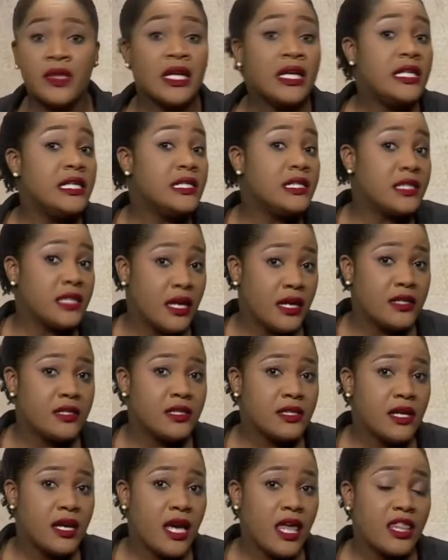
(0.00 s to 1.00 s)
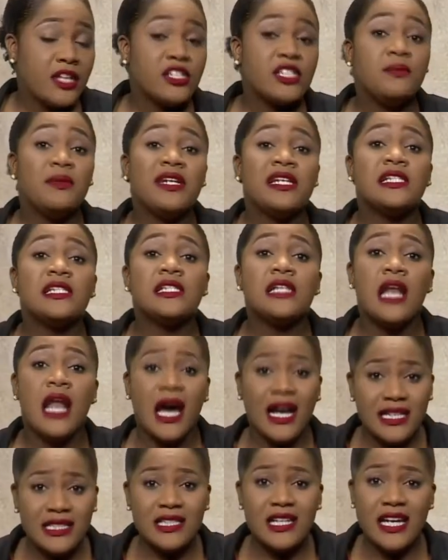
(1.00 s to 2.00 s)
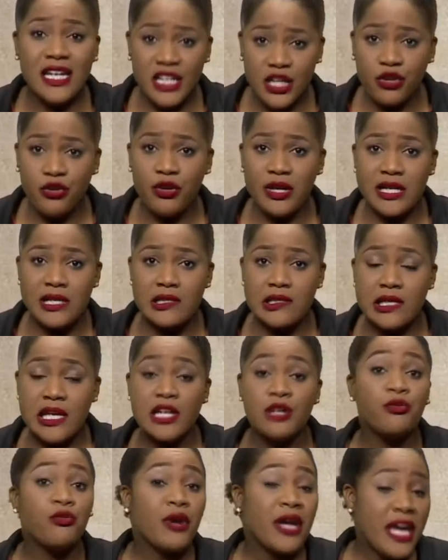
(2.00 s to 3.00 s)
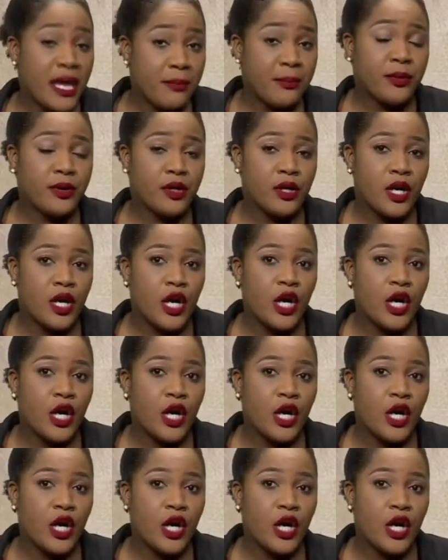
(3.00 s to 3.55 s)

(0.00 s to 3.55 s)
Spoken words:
He says there's been a slight increase in rape